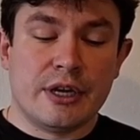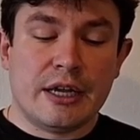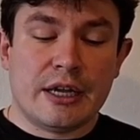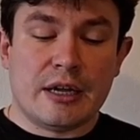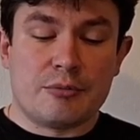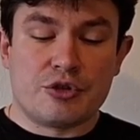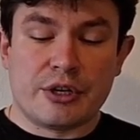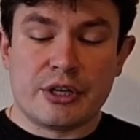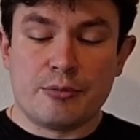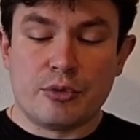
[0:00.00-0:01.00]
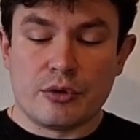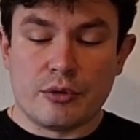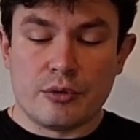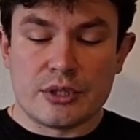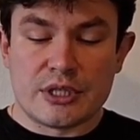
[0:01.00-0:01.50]
capturing the pawn
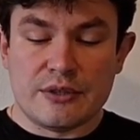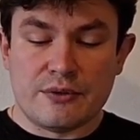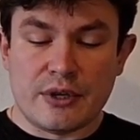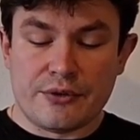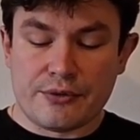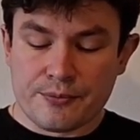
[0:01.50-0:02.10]
on c5.